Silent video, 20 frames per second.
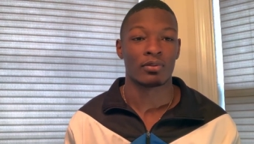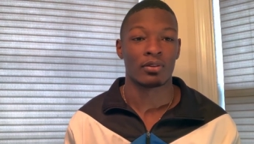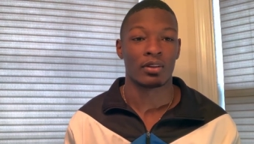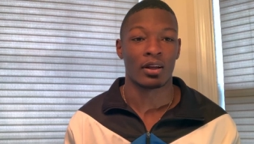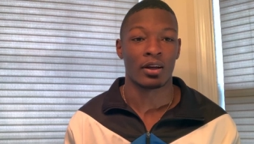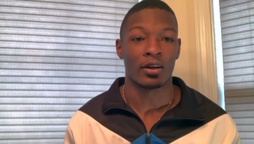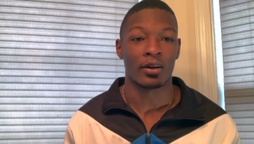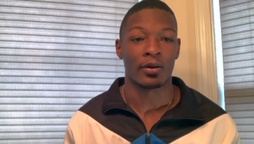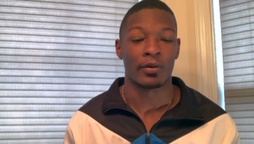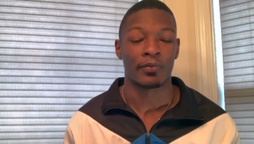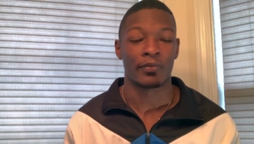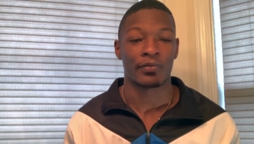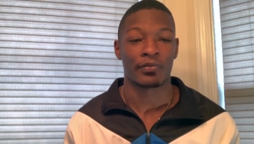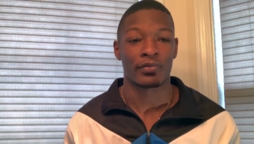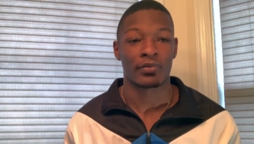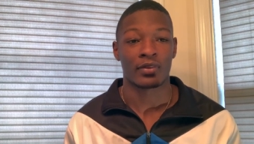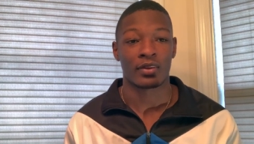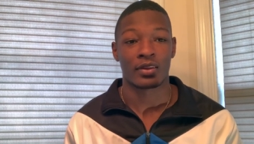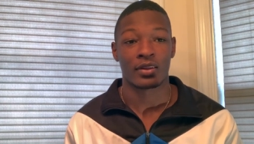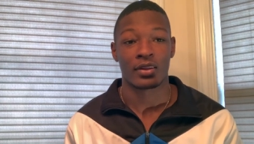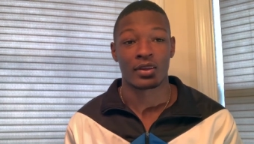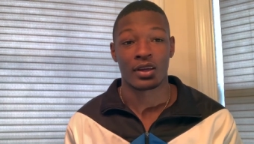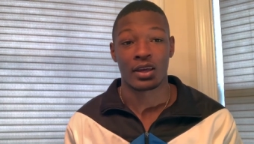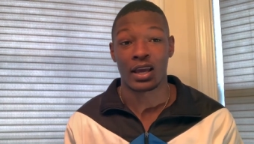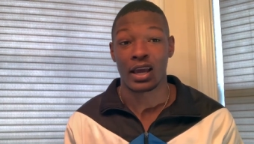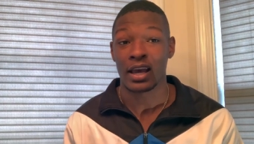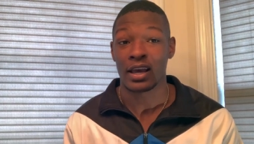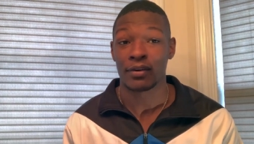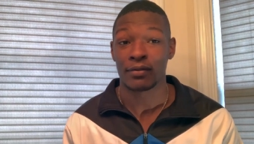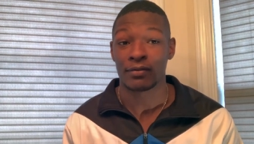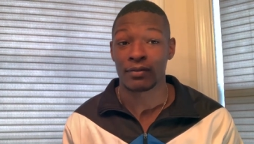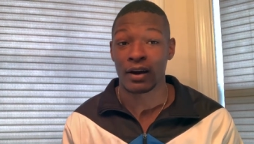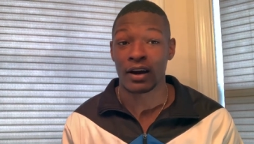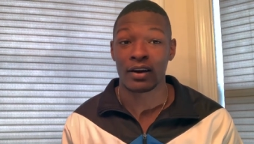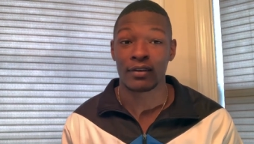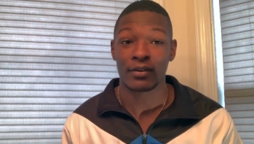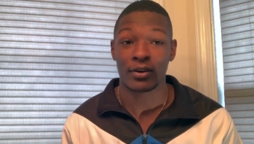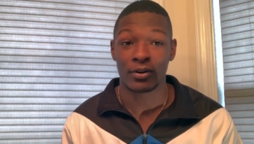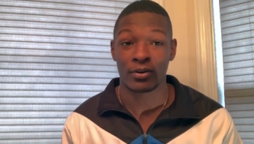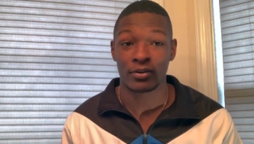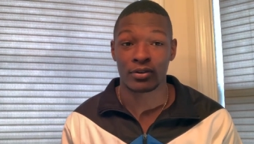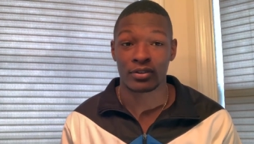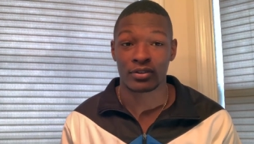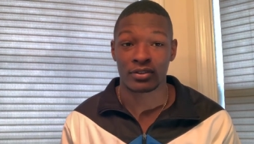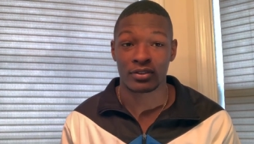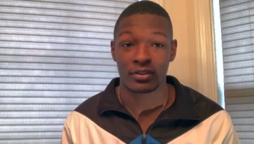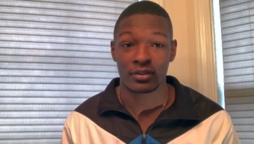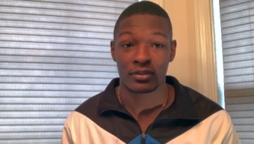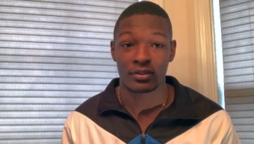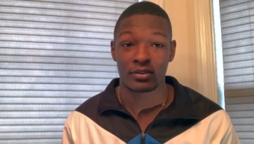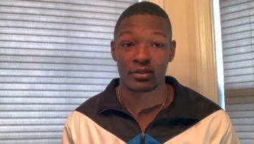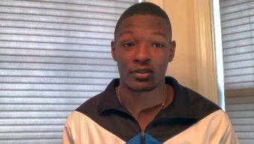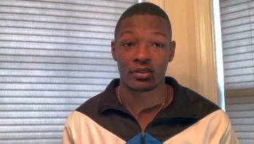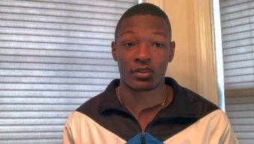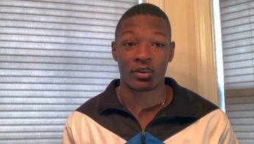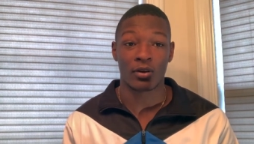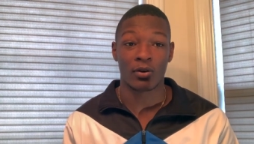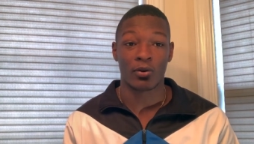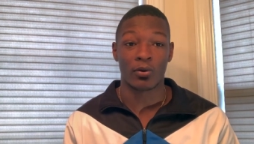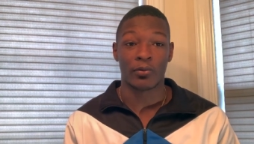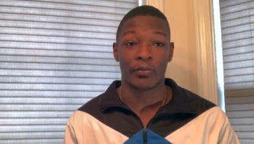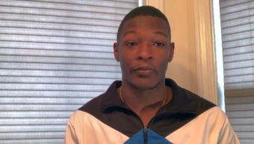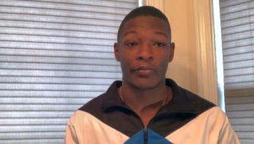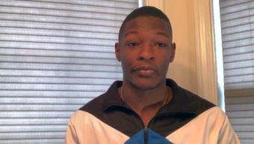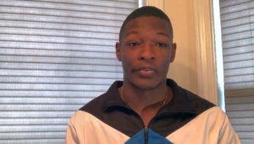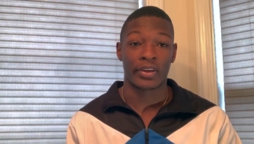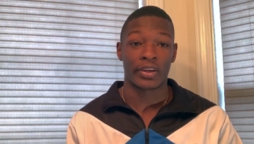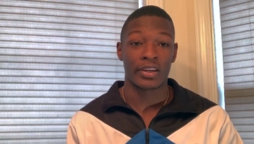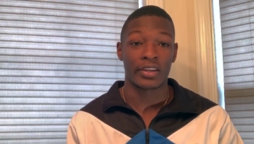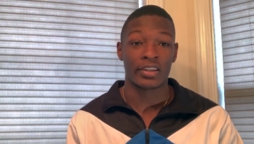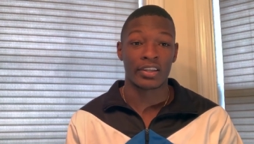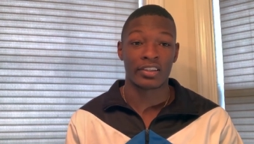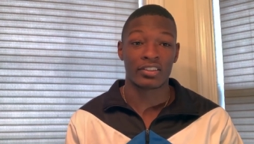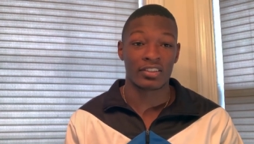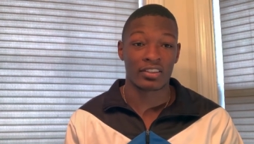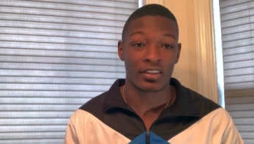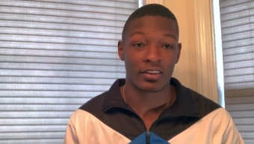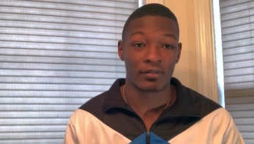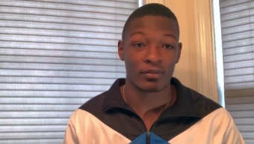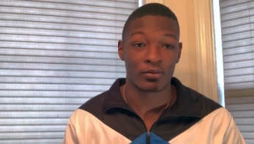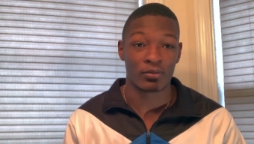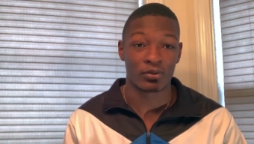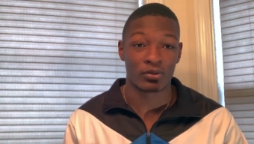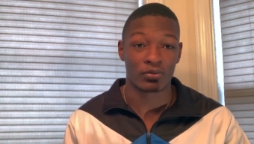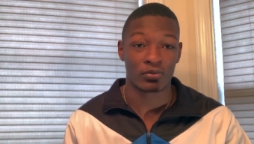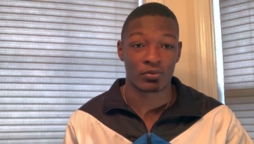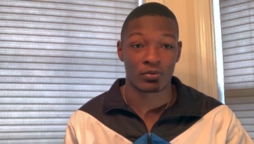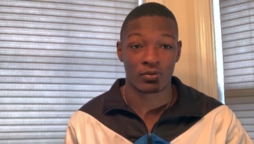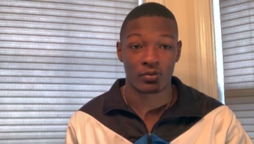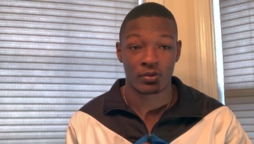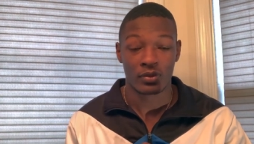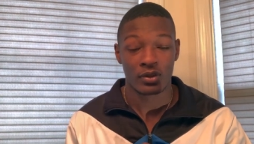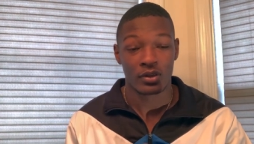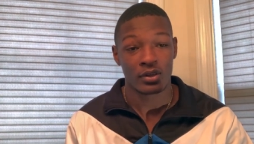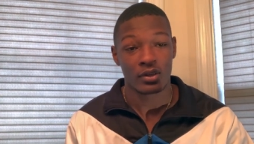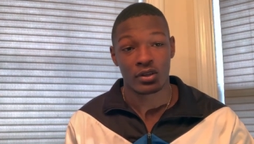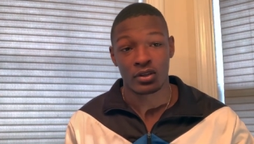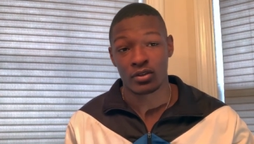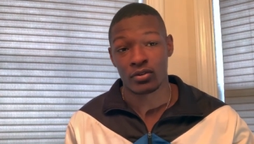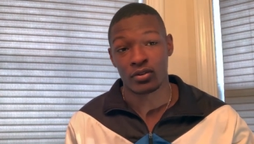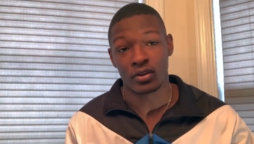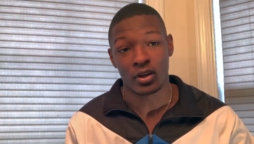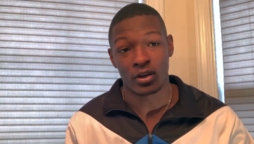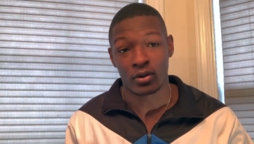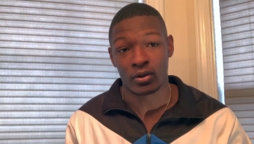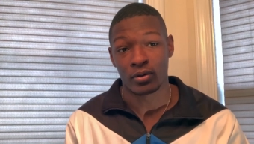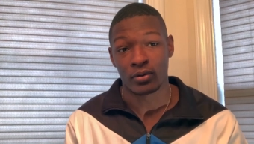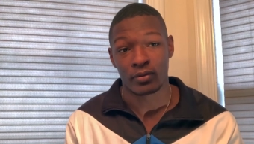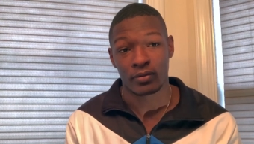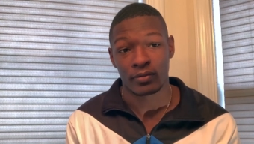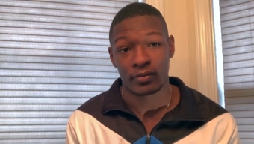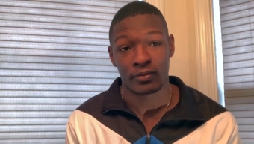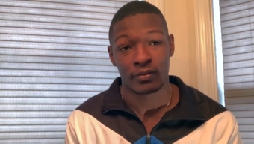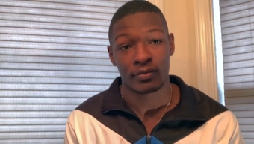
um, it had five owners, so the condition of it was, you know,